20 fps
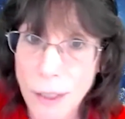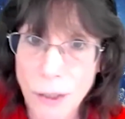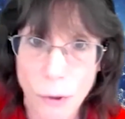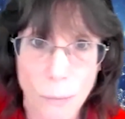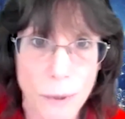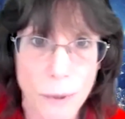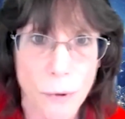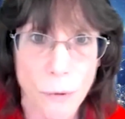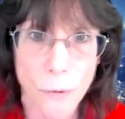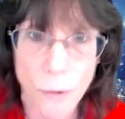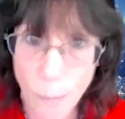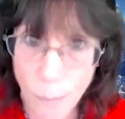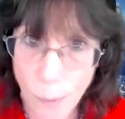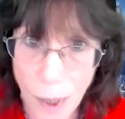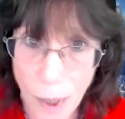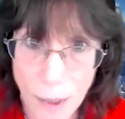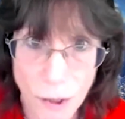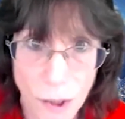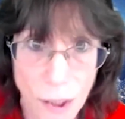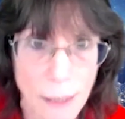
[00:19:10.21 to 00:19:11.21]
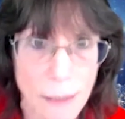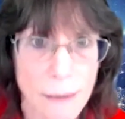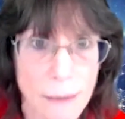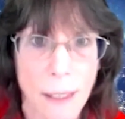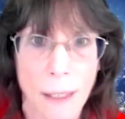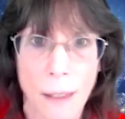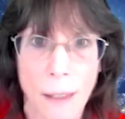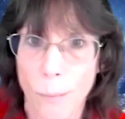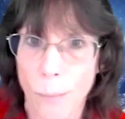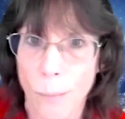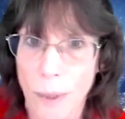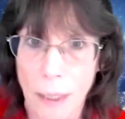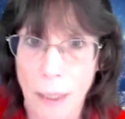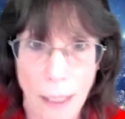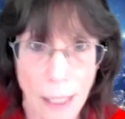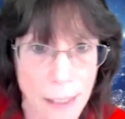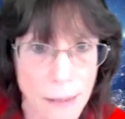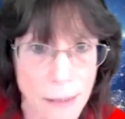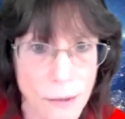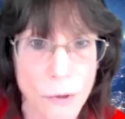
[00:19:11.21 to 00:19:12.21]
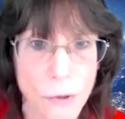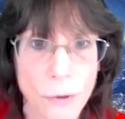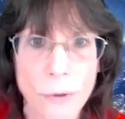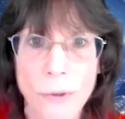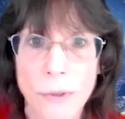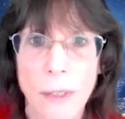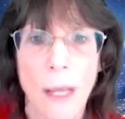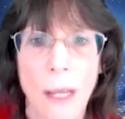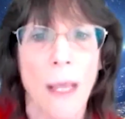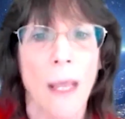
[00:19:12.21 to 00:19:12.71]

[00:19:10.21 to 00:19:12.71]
research projects that are bringing answers